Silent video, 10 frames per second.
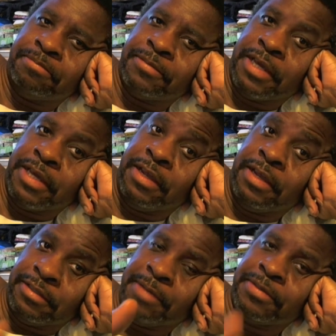Kenny.
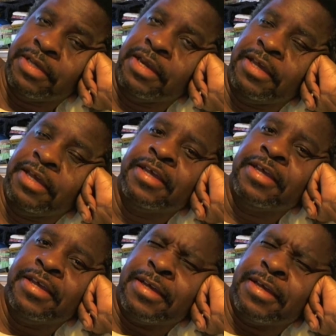His name is Kenny.
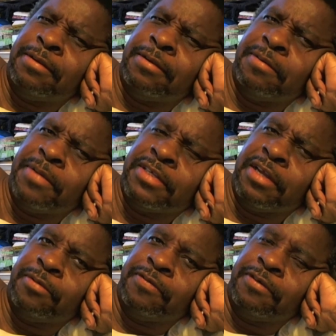I don't know if I mentioned
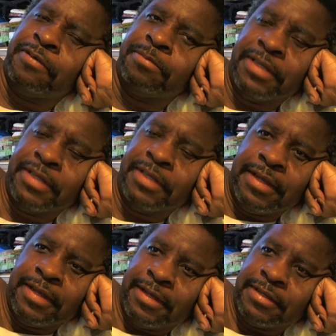that before, but
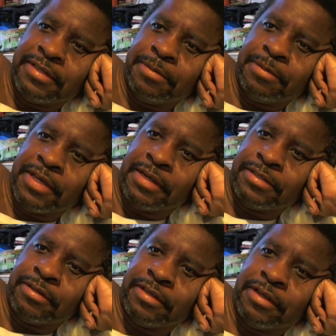his name is Kenny.
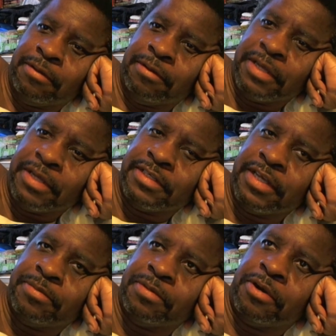So it'll be good to see
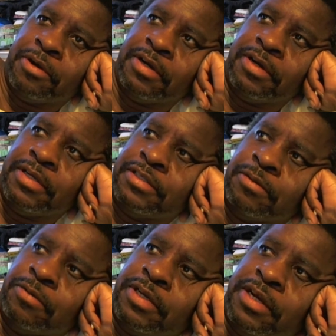him tomorrow. So
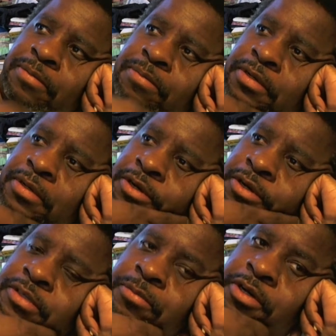we'll get up early
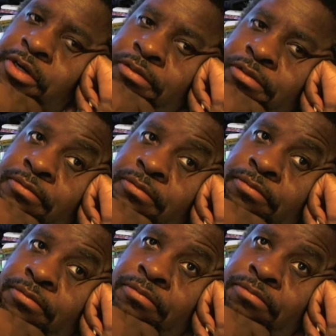tomorrow,
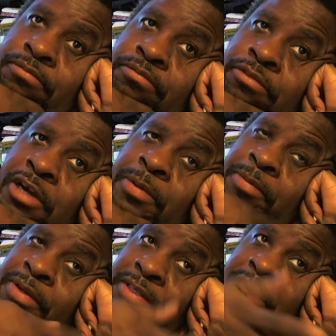probably
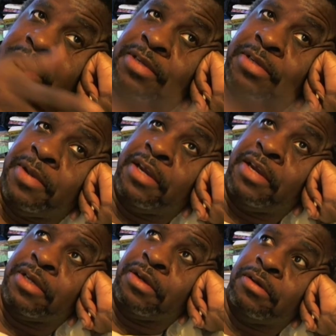about the same time I get up
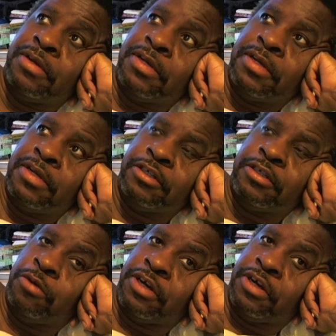to go to
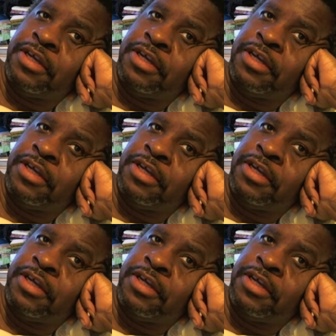work.